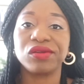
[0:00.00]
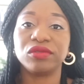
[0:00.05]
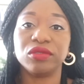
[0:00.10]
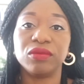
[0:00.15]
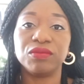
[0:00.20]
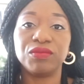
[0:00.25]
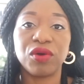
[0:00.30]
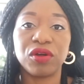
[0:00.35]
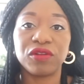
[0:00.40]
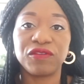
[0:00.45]

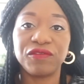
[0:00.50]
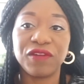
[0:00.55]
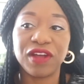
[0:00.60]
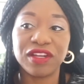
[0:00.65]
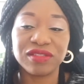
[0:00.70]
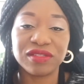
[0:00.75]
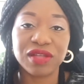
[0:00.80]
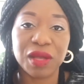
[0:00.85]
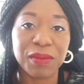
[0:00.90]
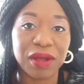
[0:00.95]
But
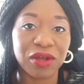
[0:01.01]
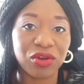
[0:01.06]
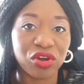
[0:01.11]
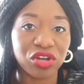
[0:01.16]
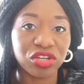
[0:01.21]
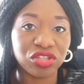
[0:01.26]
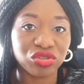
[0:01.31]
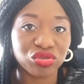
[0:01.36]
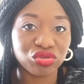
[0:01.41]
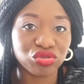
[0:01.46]
first time I
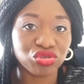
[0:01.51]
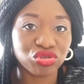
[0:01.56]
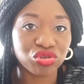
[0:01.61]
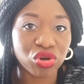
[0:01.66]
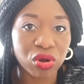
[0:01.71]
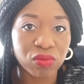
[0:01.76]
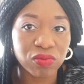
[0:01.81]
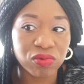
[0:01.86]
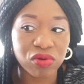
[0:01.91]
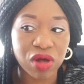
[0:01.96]
got into
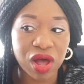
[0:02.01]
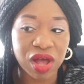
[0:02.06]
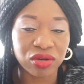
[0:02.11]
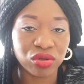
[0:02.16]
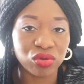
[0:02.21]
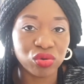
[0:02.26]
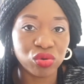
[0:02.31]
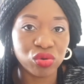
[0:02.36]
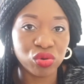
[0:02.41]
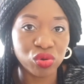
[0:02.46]
trouble
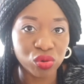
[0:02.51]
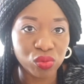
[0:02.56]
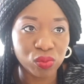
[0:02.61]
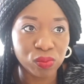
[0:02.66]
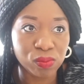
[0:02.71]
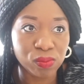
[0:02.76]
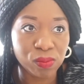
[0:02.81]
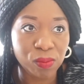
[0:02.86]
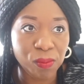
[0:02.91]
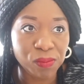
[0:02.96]
at
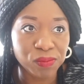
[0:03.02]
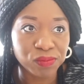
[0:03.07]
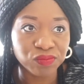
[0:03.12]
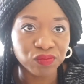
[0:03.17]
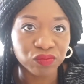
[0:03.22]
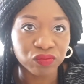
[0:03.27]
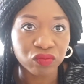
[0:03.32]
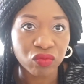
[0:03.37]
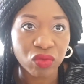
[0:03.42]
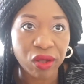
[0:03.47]
home
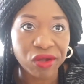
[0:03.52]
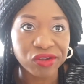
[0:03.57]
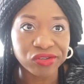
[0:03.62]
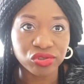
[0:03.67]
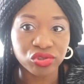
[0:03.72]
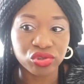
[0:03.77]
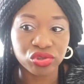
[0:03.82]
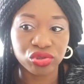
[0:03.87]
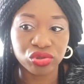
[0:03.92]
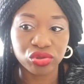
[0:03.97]

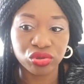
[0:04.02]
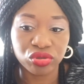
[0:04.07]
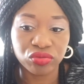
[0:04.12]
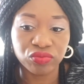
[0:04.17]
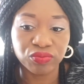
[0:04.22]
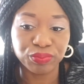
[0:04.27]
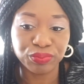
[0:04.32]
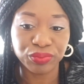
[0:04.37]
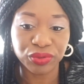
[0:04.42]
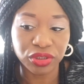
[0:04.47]

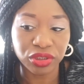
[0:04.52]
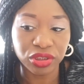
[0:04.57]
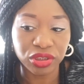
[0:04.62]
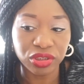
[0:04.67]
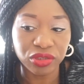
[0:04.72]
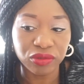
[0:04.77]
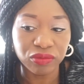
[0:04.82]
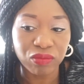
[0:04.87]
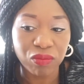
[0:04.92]
should be,